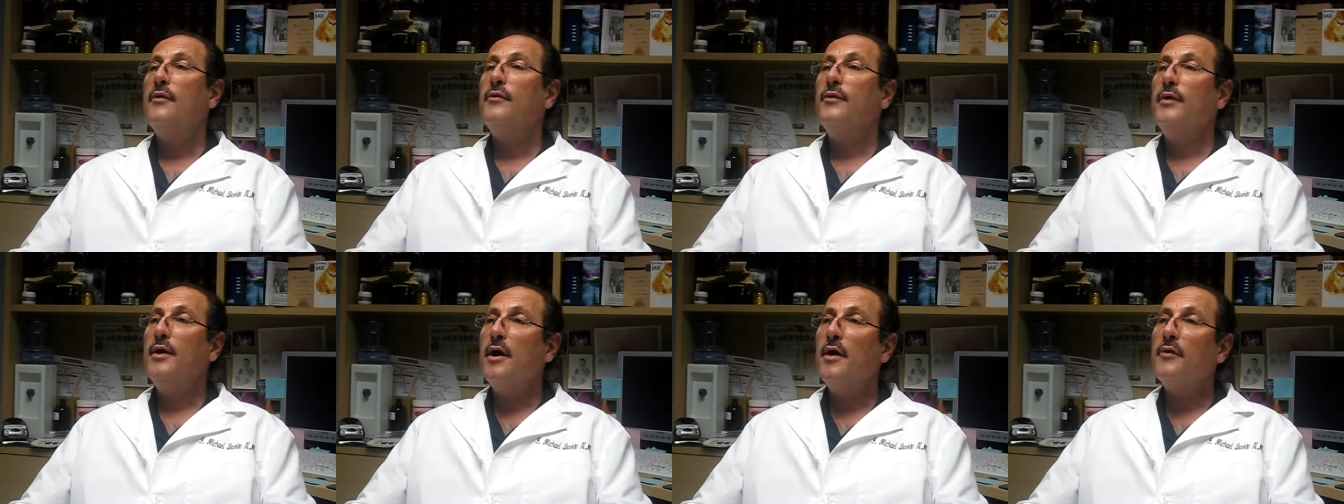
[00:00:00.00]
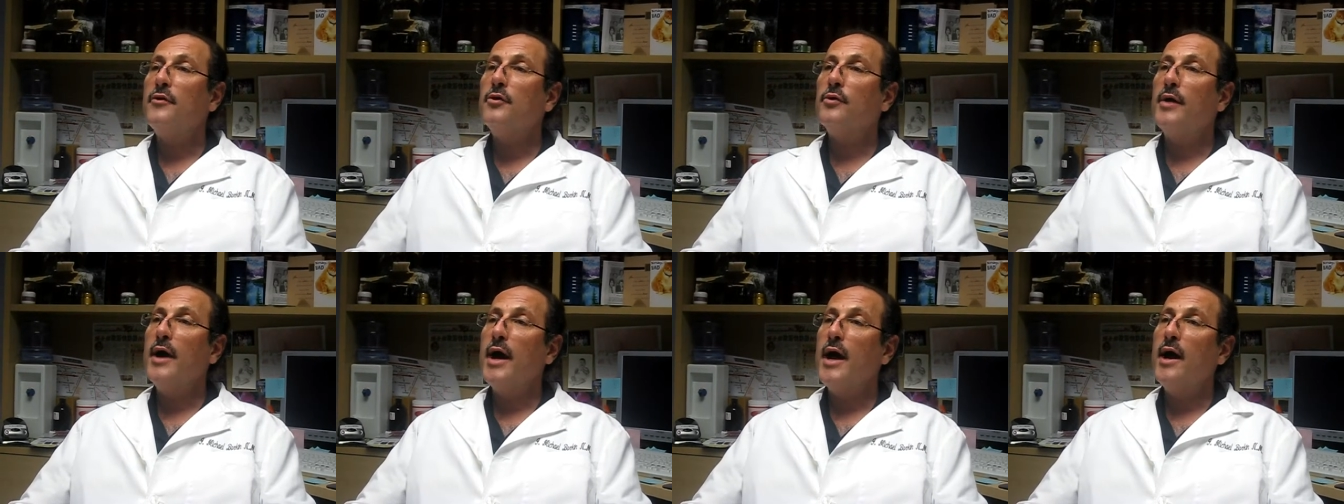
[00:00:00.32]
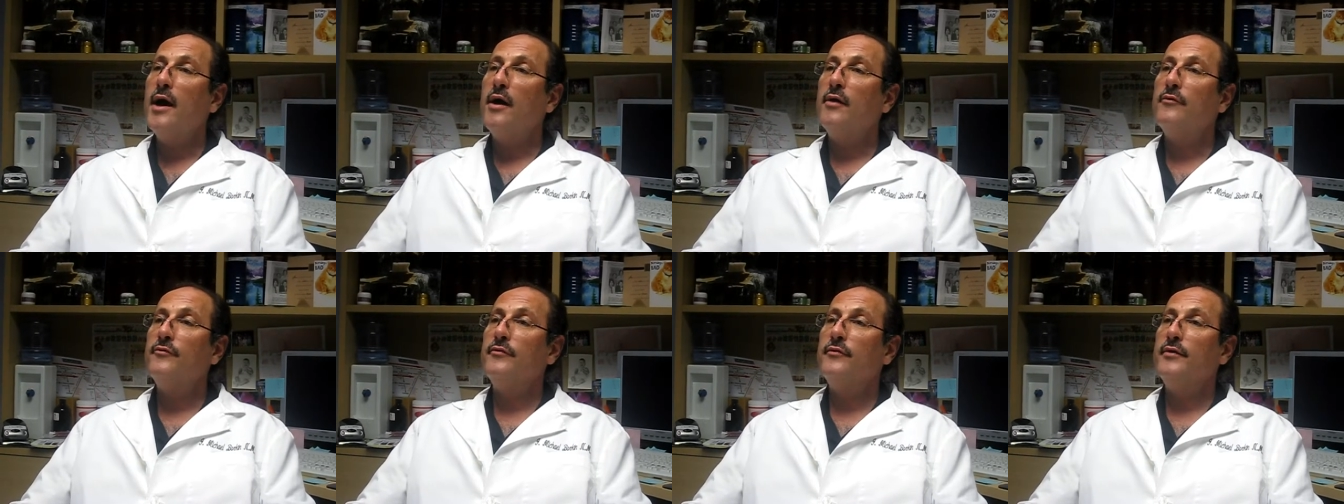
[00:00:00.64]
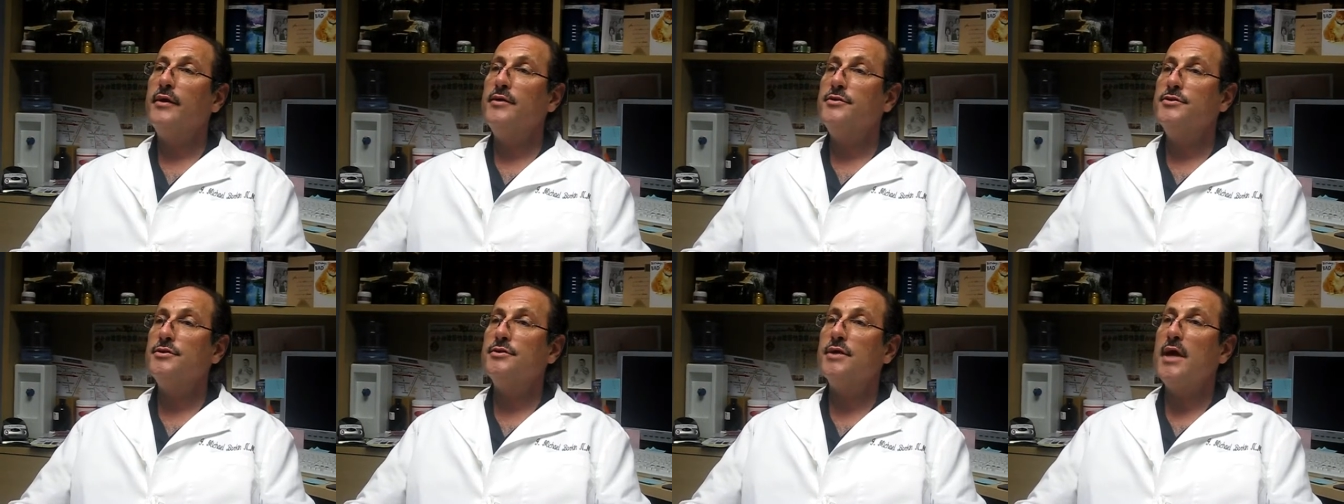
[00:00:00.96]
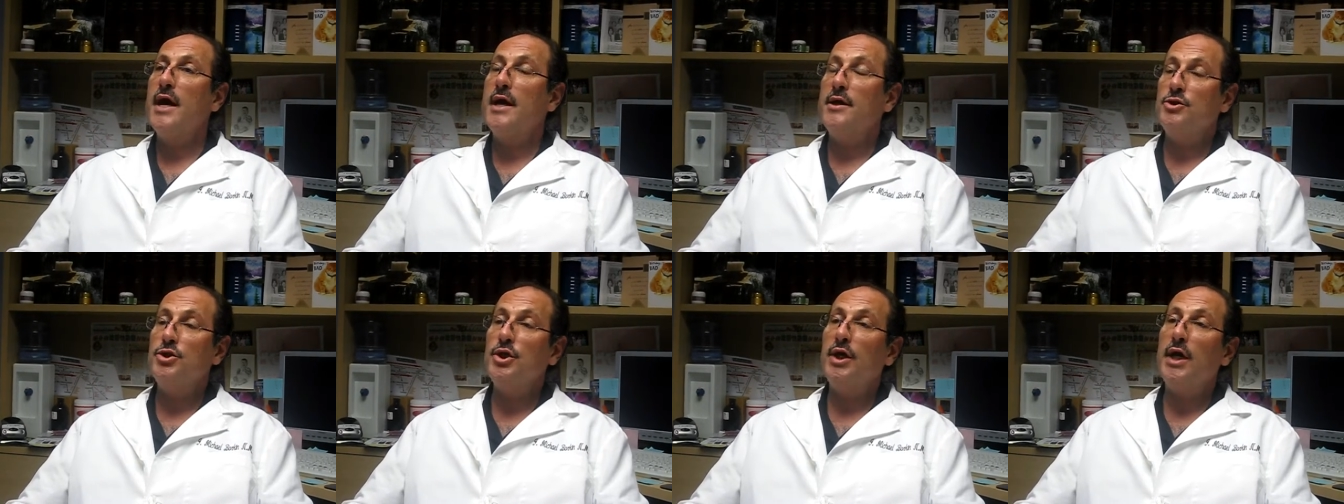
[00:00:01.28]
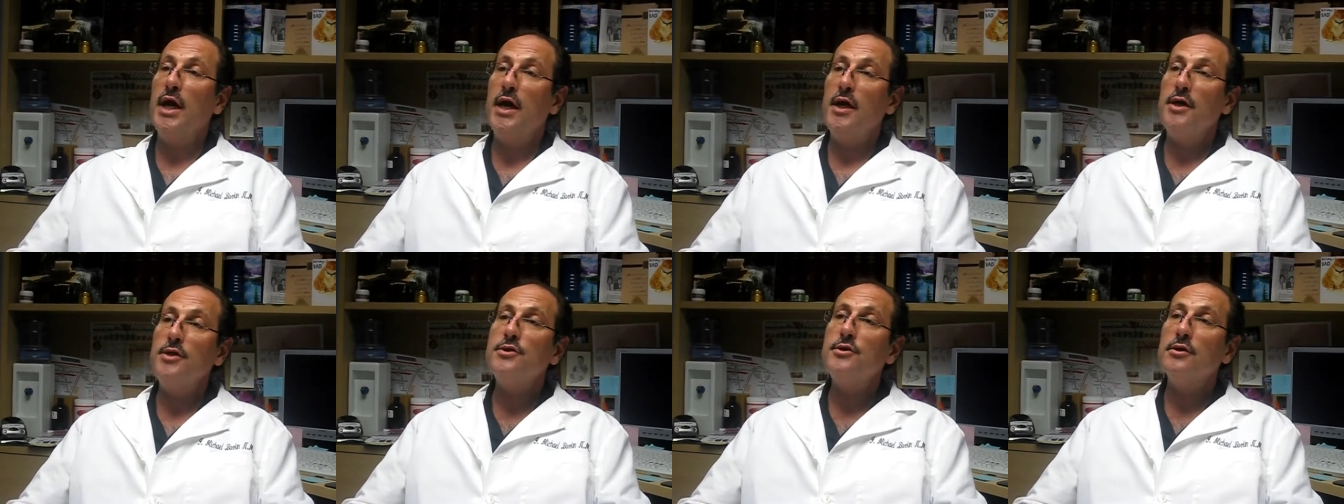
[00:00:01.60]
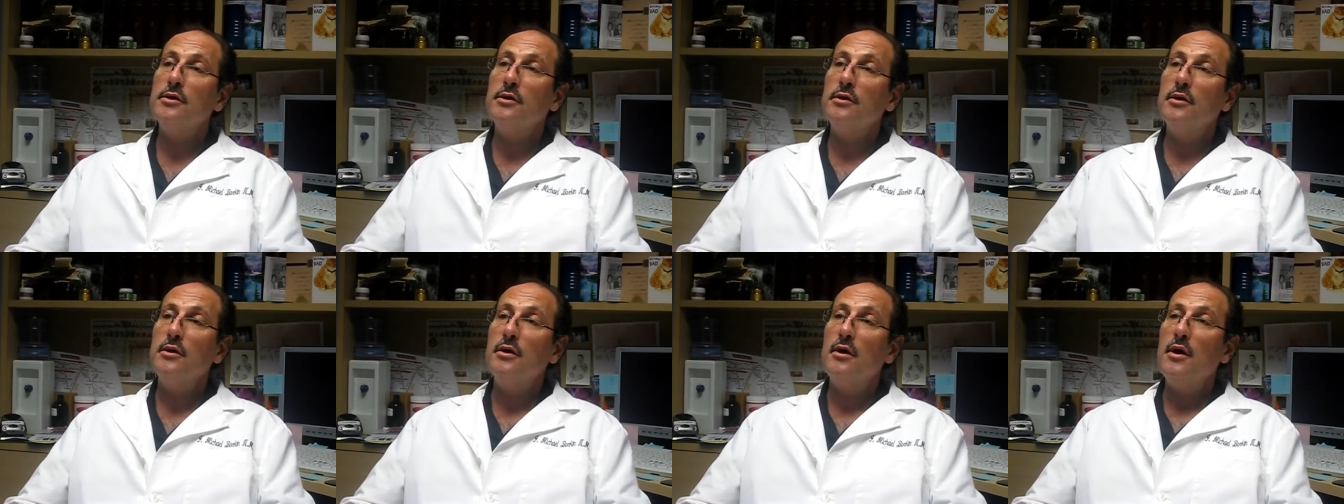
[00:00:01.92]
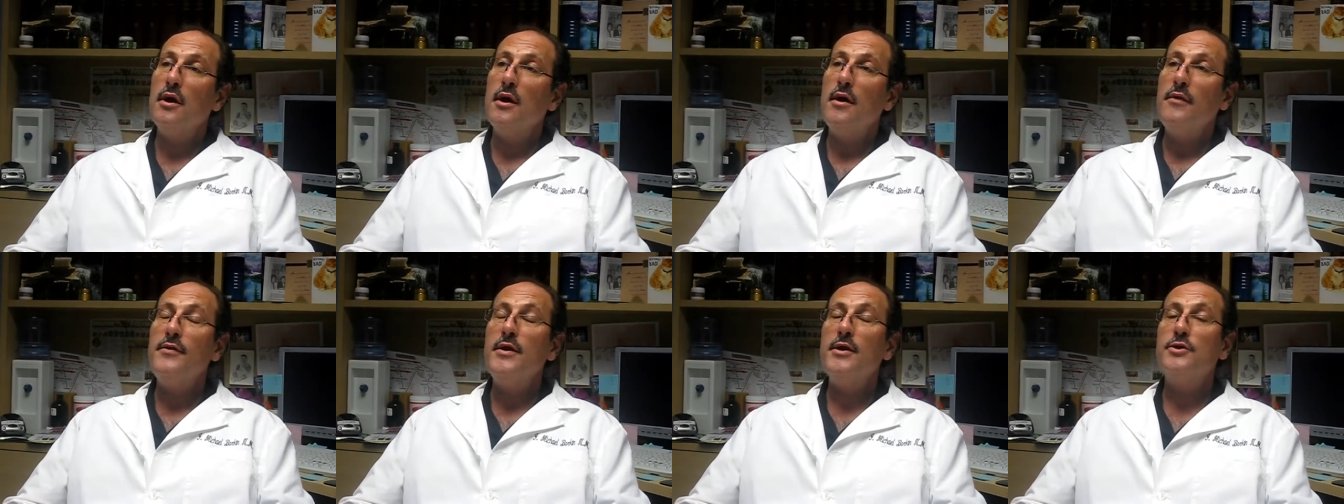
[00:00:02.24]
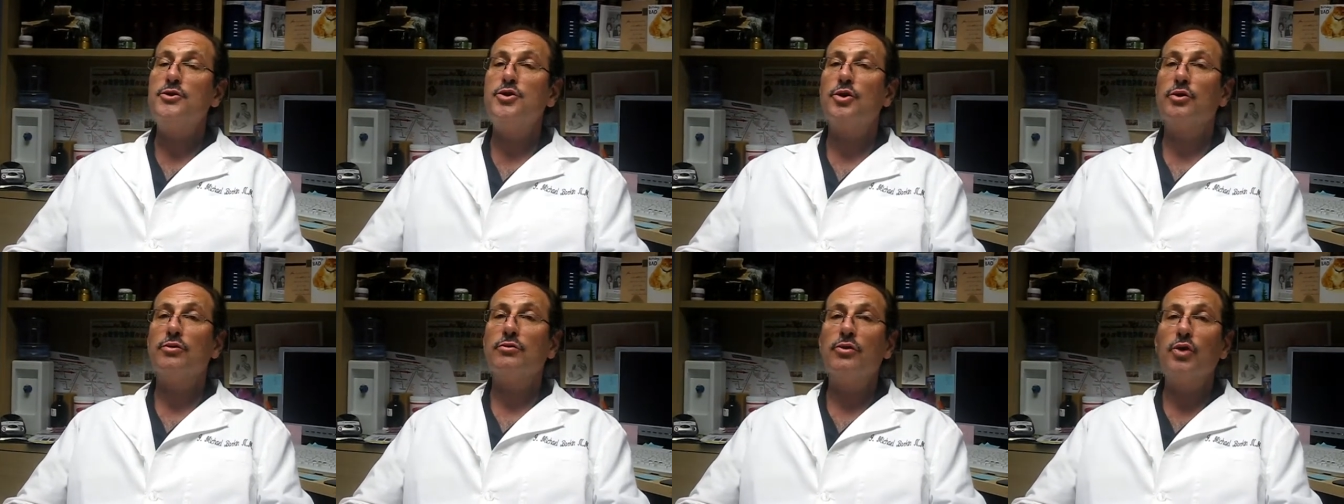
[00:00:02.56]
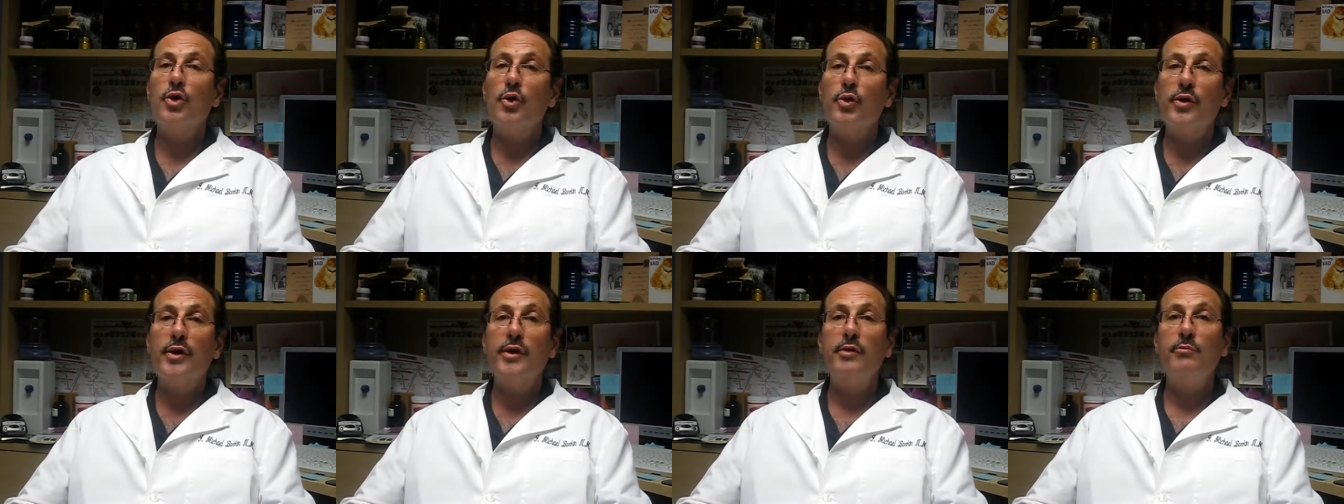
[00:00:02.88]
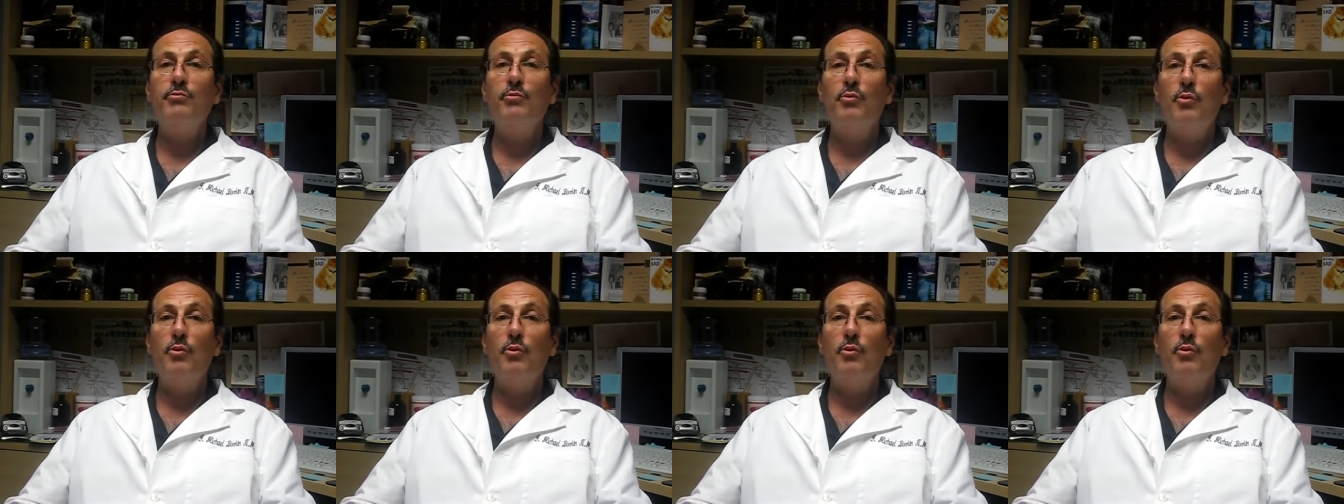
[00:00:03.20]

the other half is education, that you're learning